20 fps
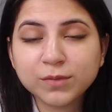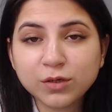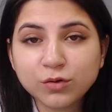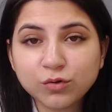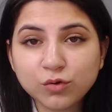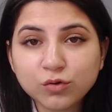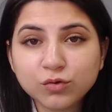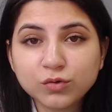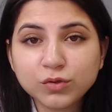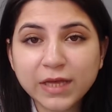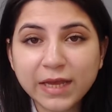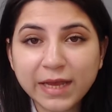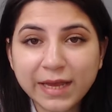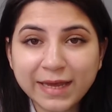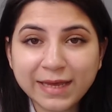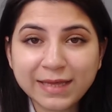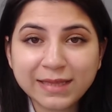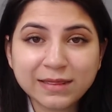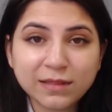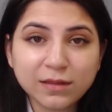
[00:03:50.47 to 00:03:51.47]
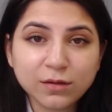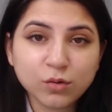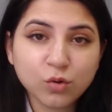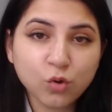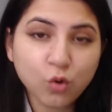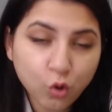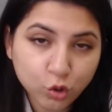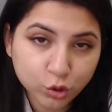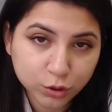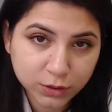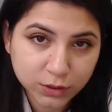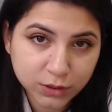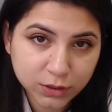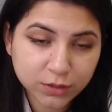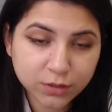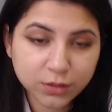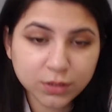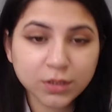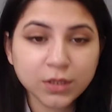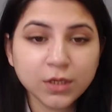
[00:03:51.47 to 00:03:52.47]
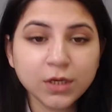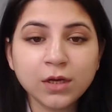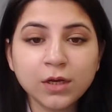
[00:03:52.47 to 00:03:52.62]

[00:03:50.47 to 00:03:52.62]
the growth in the host,